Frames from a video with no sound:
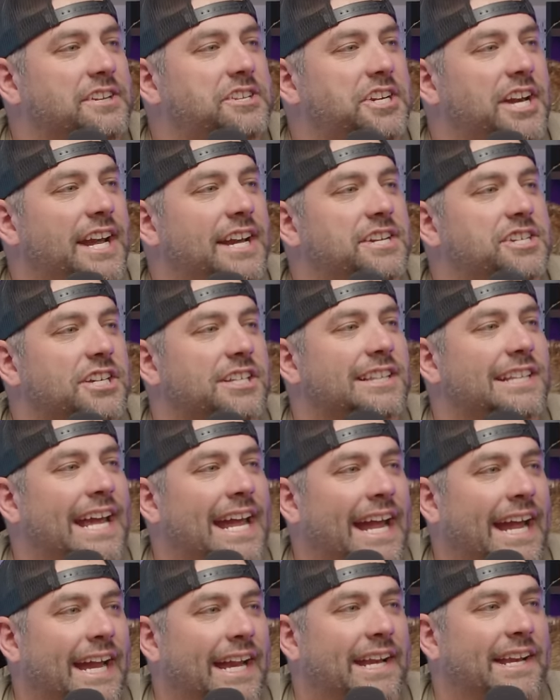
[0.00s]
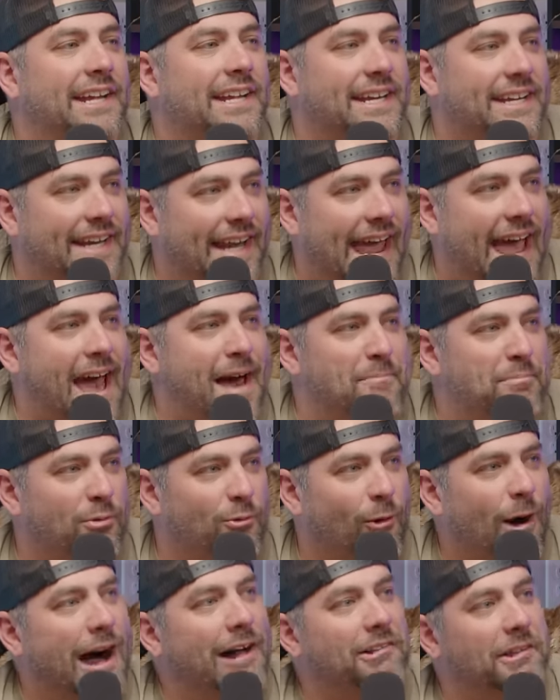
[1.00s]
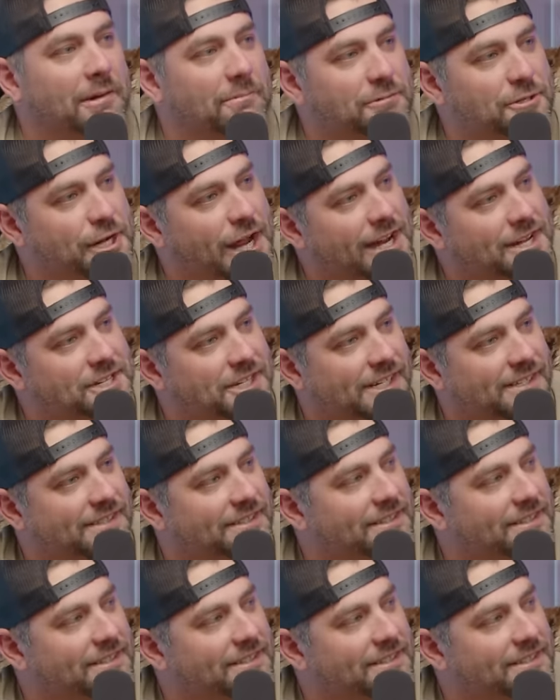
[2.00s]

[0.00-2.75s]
to change a lane and nap while I'm changing